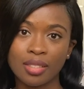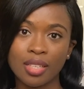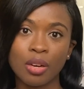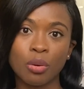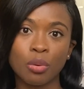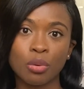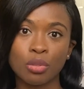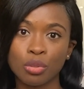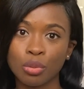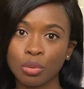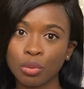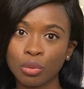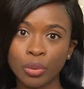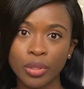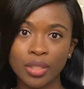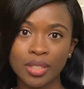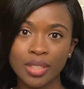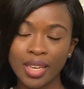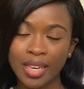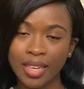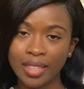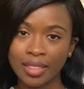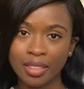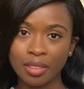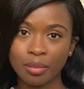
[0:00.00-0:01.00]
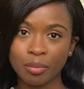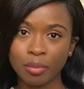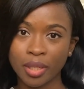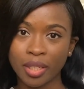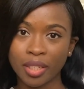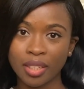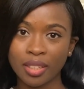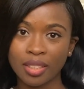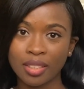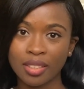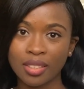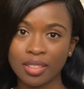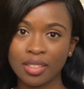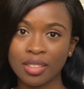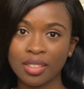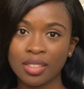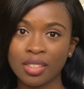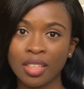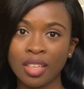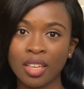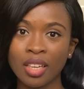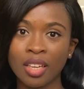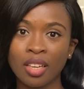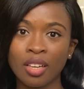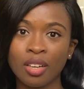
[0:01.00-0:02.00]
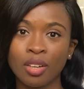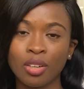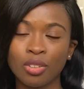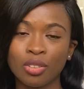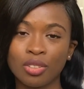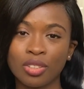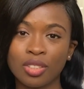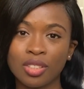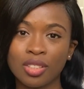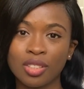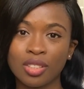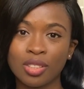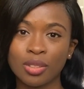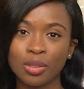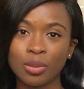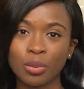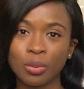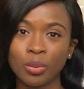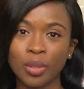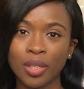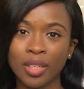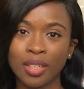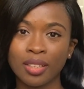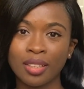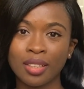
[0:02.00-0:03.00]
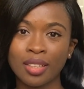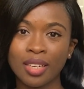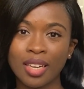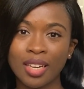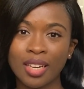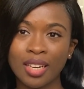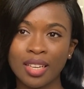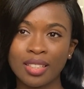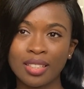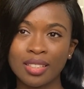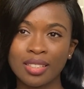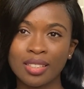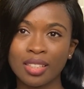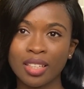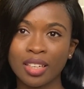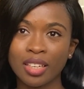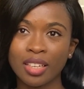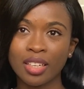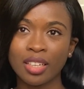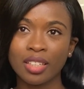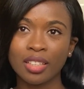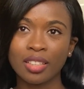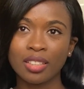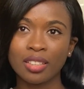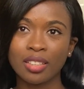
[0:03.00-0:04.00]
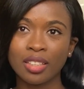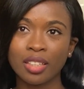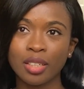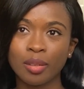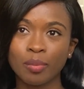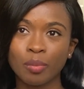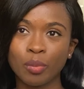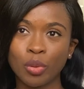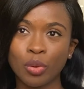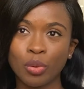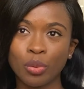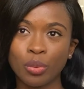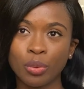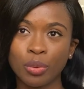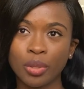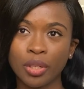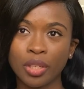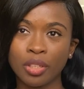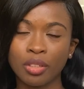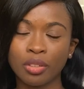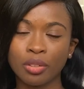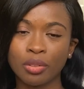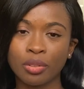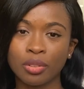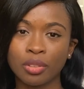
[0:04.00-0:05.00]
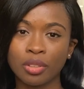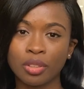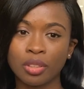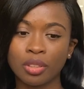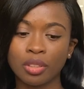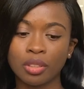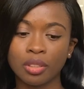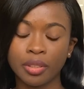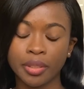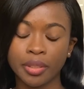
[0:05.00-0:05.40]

I was always hiding my hands until when I started going on